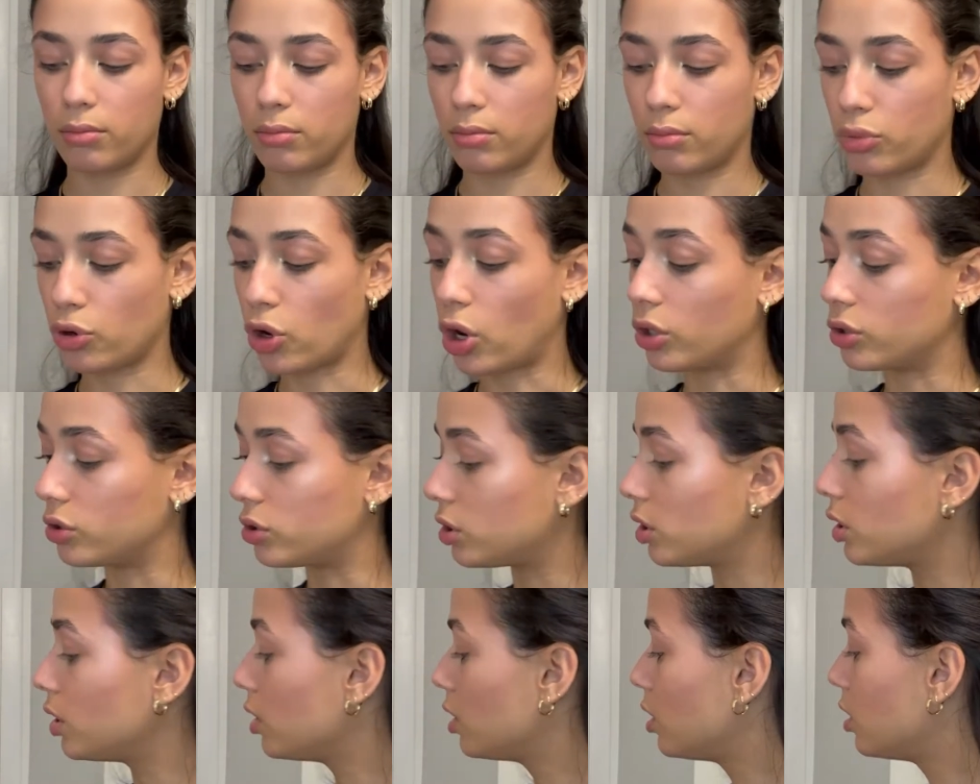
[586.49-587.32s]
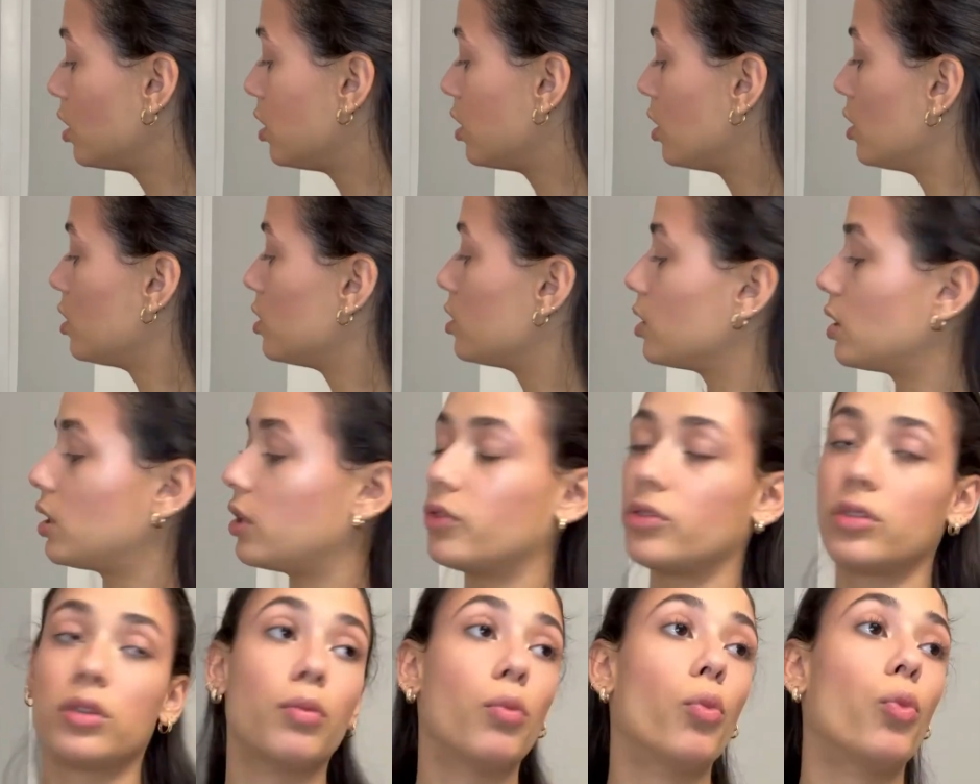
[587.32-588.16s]
bronzer to
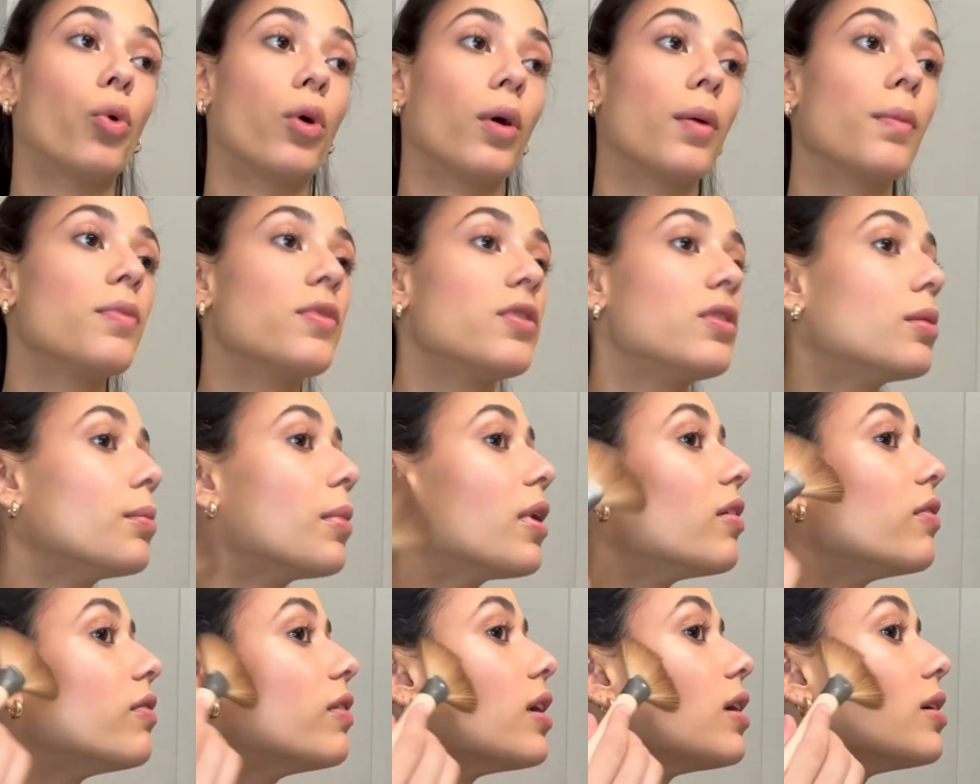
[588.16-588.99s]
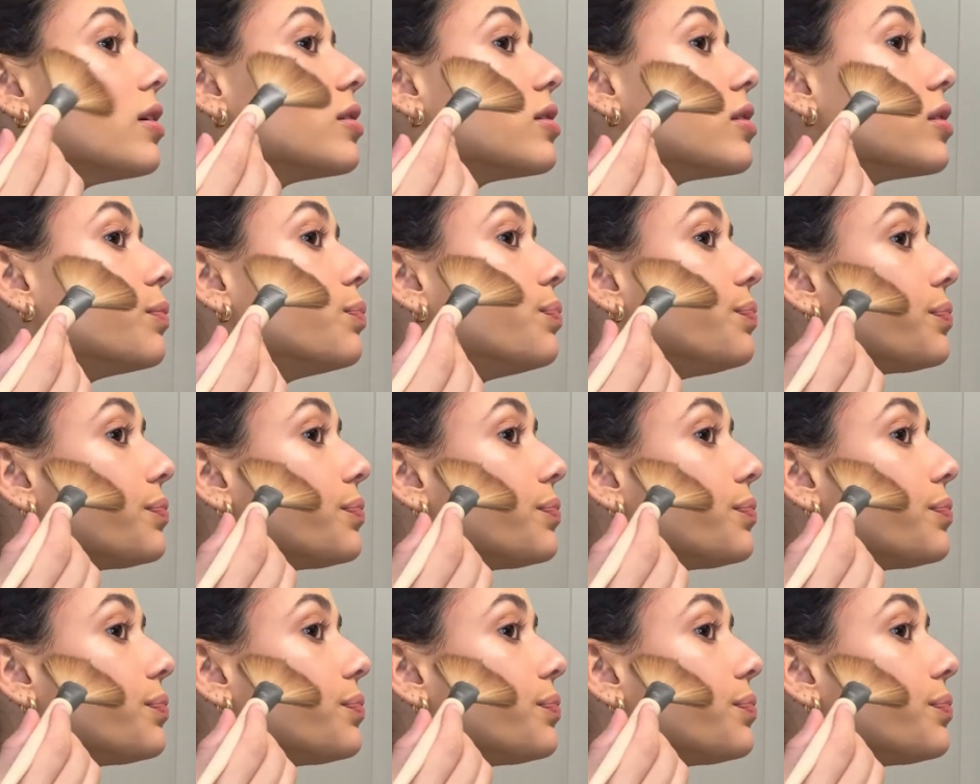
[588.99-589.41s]
give some warmth to my face.